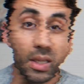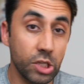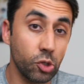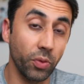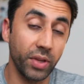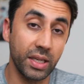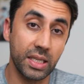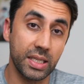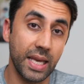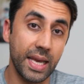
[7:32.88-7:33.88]
additional thing to
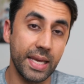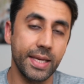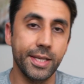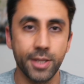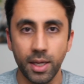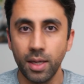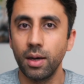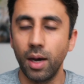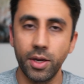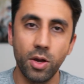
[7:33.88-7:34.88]
say is,
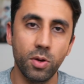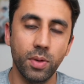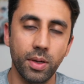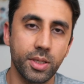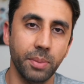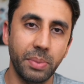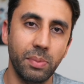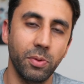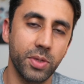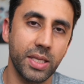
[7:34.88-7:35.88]
I know some
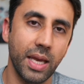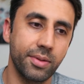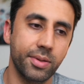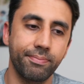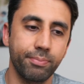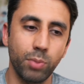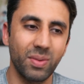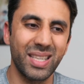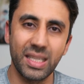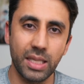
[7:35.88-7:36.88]
people said, well,
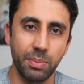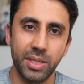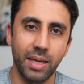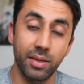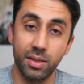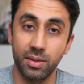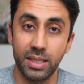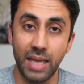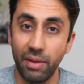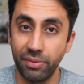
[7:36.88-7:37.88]
sixty percent doesn't
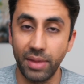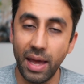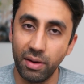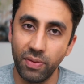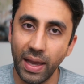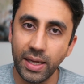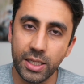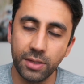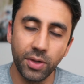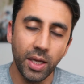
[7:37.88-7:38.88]
sound that
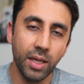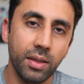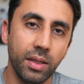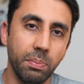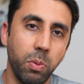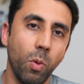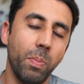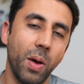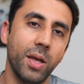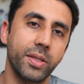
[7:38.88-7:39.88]
effective. The important
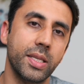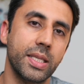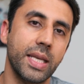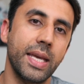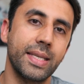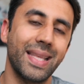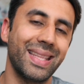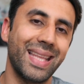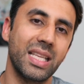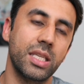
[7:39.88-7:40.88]
part to say is
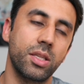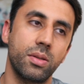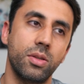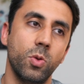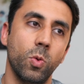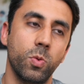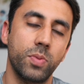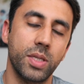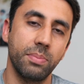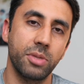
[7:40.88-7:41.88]
that that's your
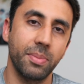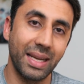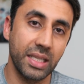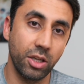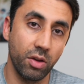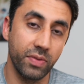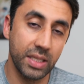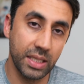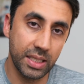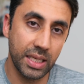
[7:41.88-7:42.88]
symptomatic COVID
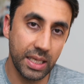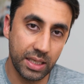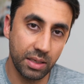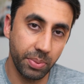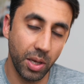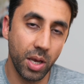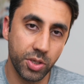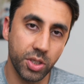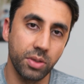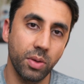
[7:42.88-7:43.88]
disease in a
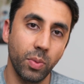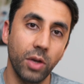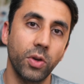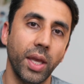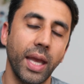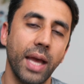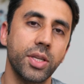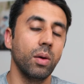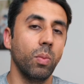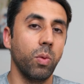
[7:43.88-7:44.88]
person that we're looking at.
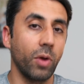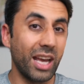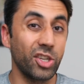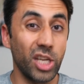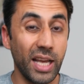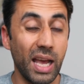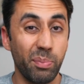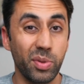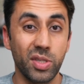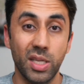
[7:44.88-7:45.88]
What actually
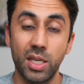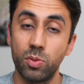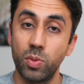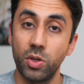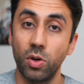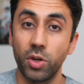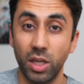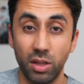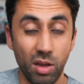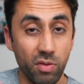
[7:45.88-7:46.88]
happens is, when you look
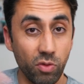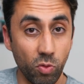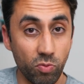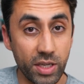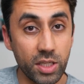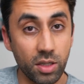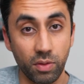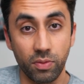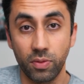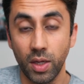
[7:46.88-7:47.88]
at the overall risk
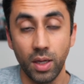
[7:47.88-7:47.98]
of